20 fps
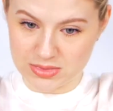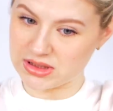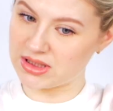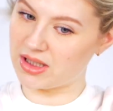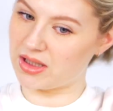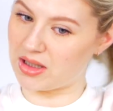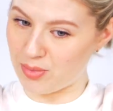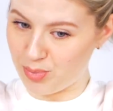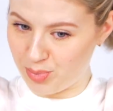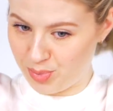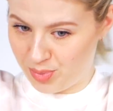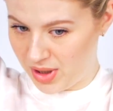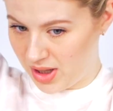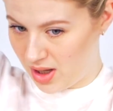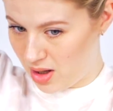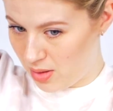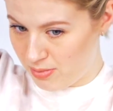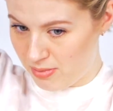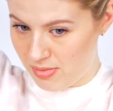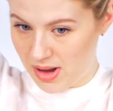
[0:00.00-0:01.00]
just gonna
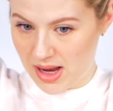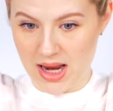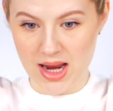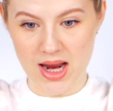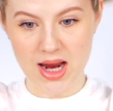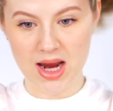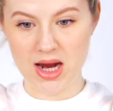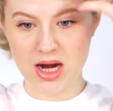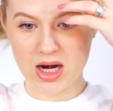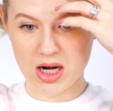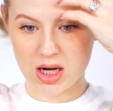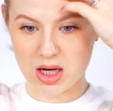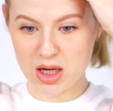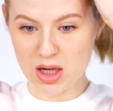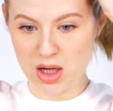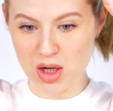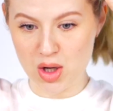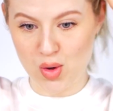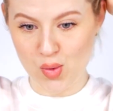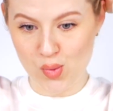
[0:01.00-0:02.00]
pick up my
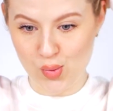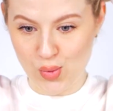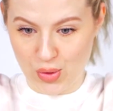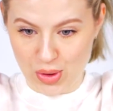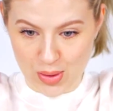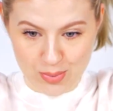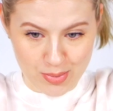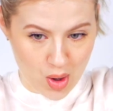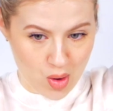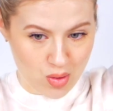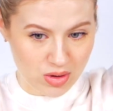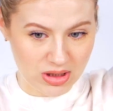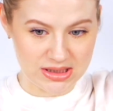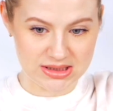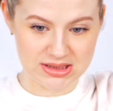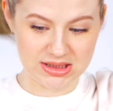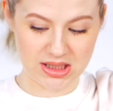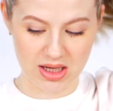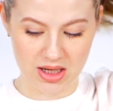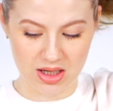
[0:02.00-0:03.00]
hair with a
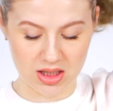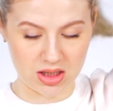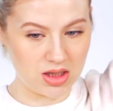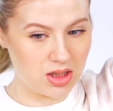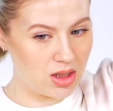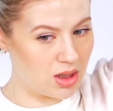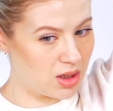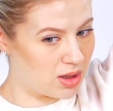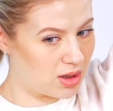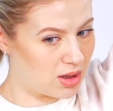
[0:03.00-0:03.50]
ponytail.